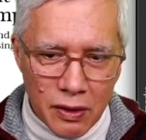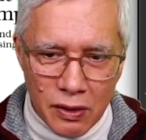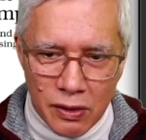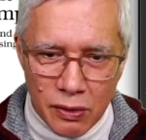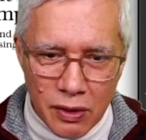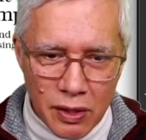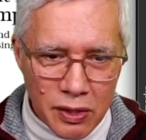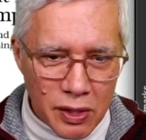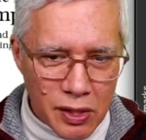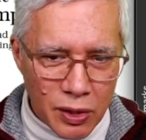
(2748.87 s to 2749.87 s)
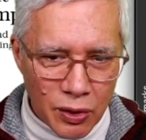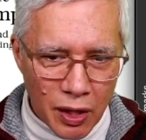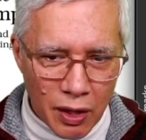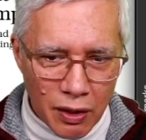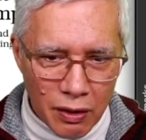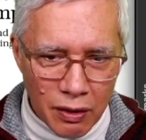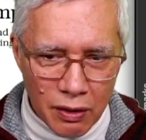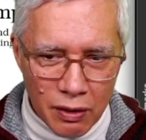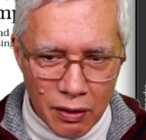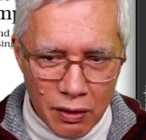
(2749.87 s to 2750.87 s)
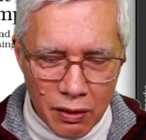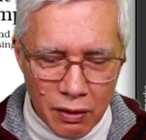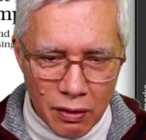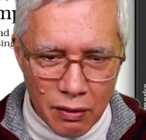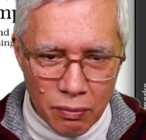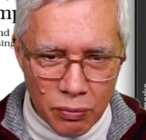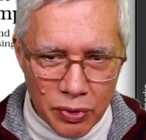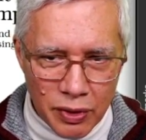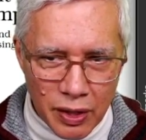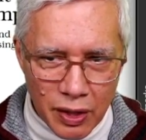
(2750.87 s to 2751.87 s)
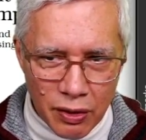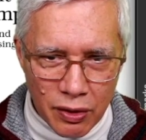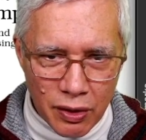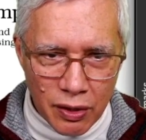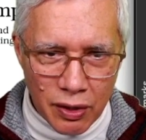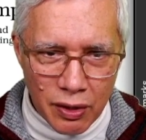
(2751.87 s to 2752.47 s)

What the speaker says: So this is looking pretty good.